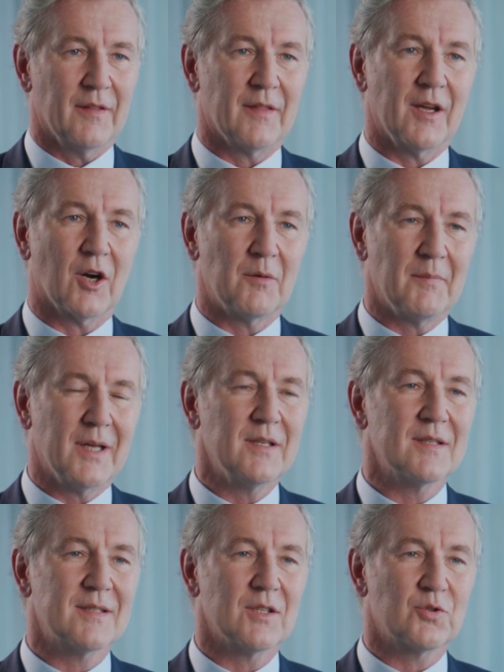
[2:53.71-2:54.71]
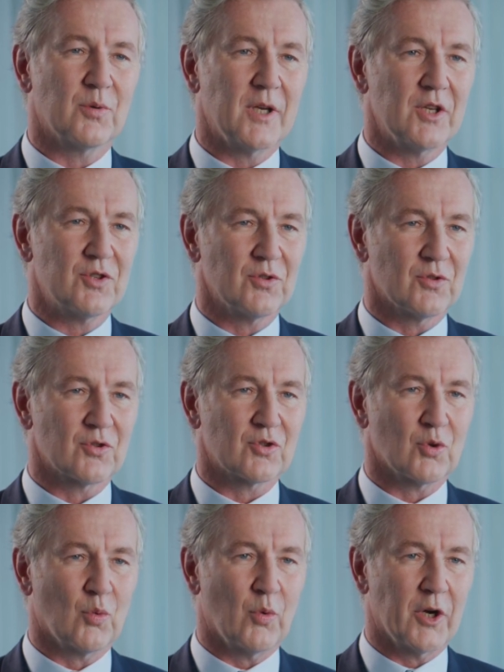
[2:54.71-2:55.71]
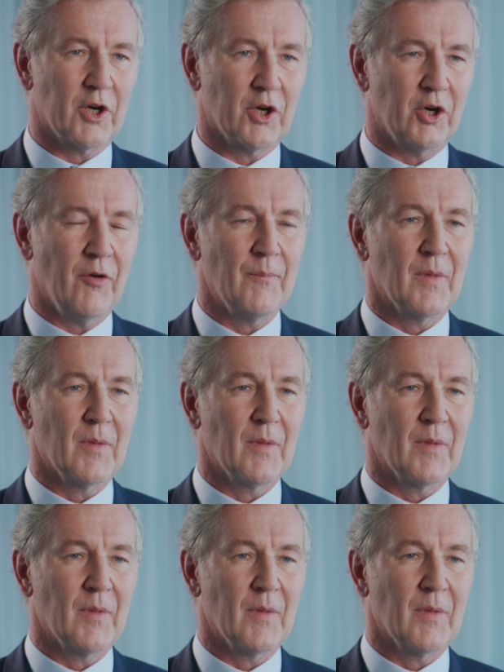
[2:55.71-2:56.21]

There are many situations where